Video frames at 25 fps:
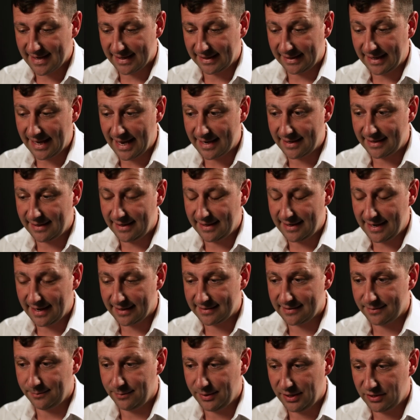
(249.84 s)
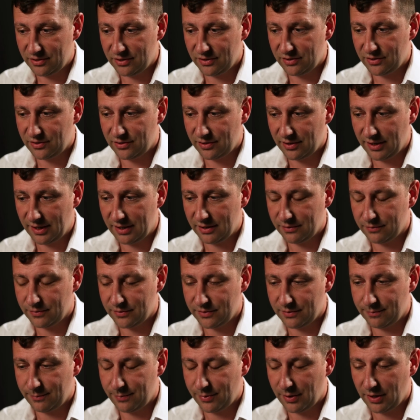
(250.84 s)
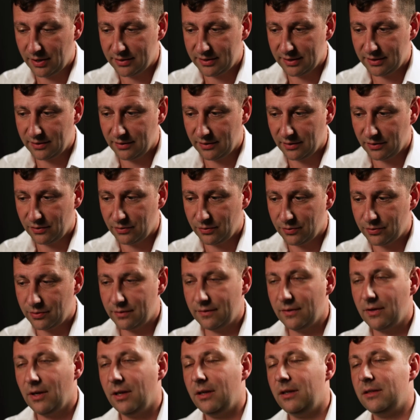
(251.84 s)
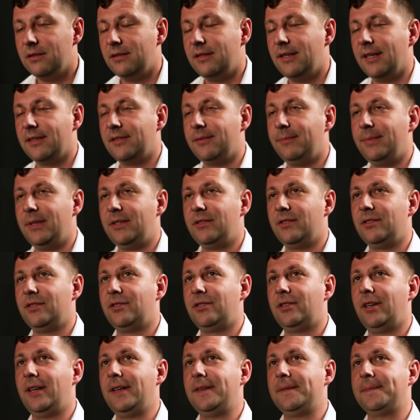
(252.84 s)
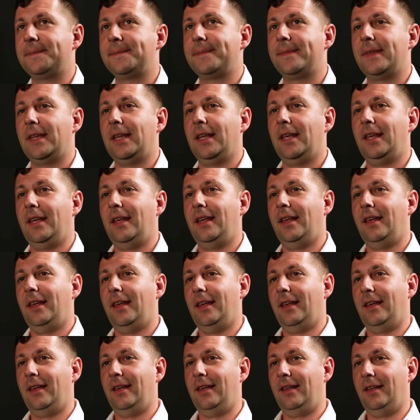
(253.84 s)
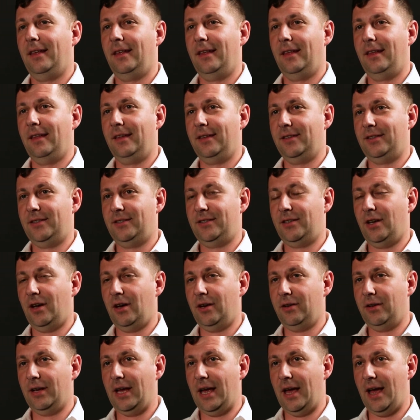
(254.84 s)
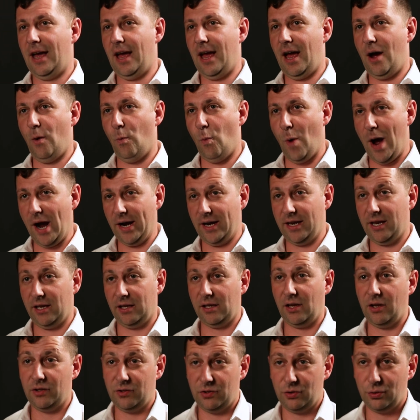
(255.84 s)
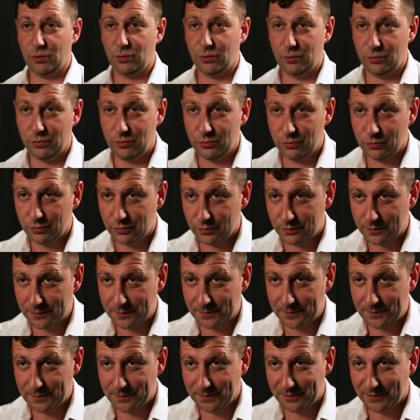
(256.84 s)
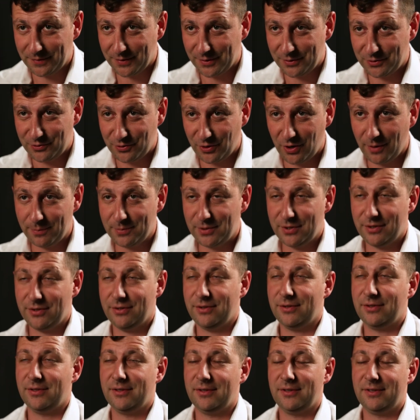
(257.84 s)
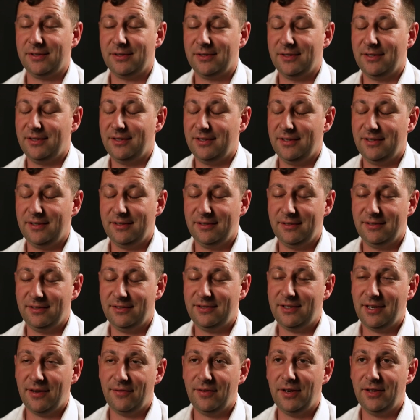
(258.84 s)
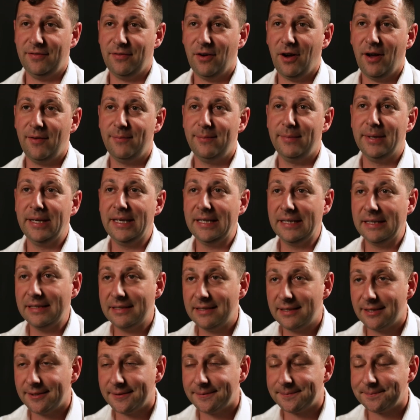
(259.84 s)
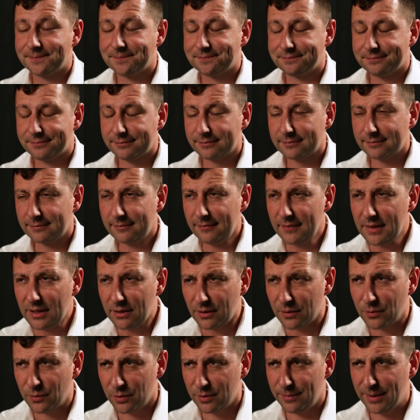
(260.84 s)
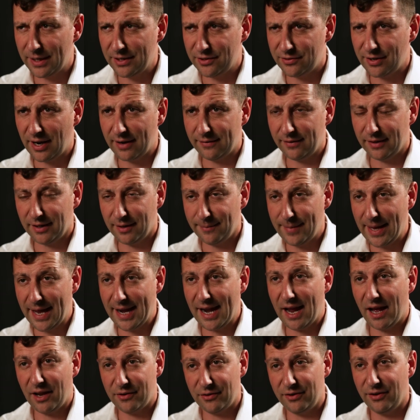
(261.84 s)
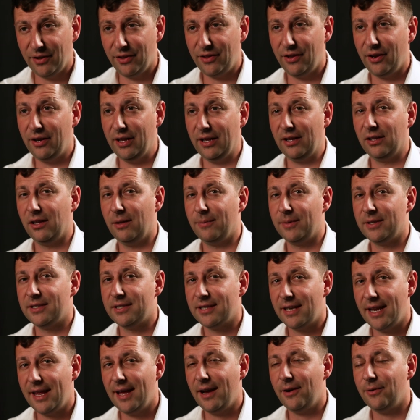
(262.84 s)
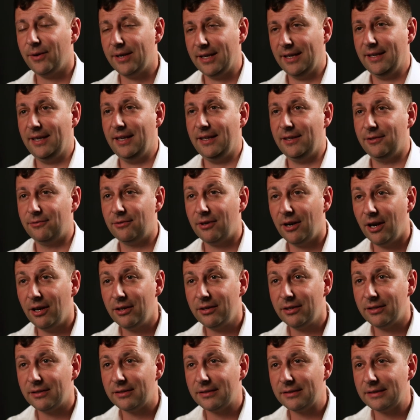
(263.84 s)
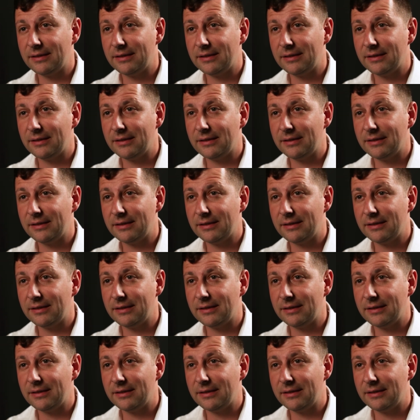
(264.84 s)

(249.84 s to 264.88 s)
Landed in Exhibition Street. It was a project on the corner of Collins and Exhibition Street. So a 1 kilo tool dropped 75 metres, would have been travelling about 130 kilometres an hour when it hit the road.